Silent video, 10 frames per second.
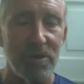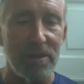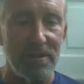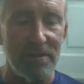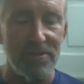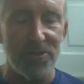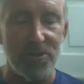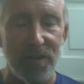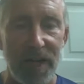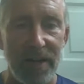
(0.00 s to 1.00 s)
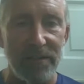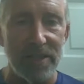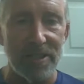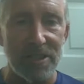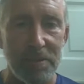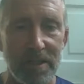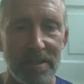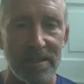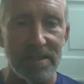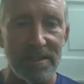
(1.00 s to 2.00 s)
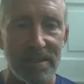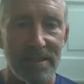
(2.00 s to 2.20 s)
we survived as a species.